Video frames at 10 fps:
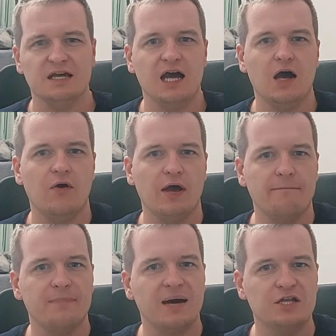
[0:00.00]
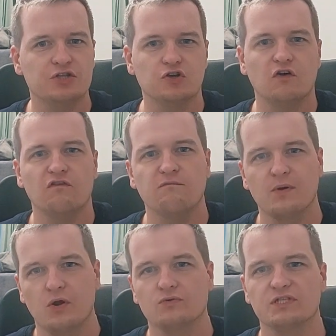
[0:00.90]
how a bunch of
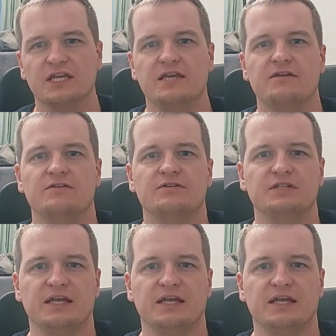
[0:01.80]
bronze gears